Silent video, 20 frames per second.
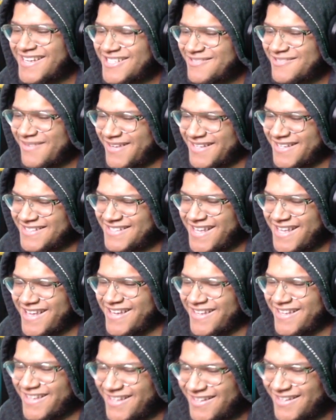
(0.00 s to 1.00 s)
She about to get
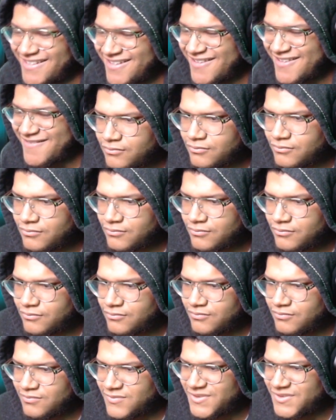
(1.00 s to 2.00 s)
Seiya again.
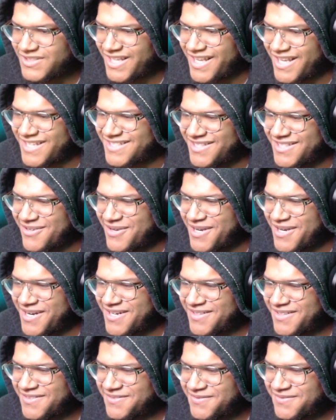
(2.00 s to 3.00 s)
Seiya still
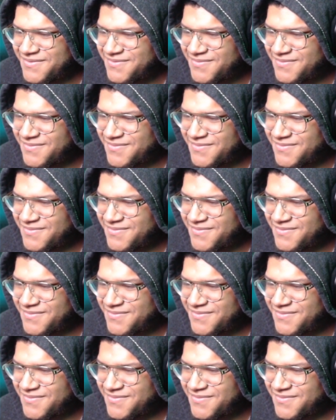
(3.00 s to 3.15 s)
here?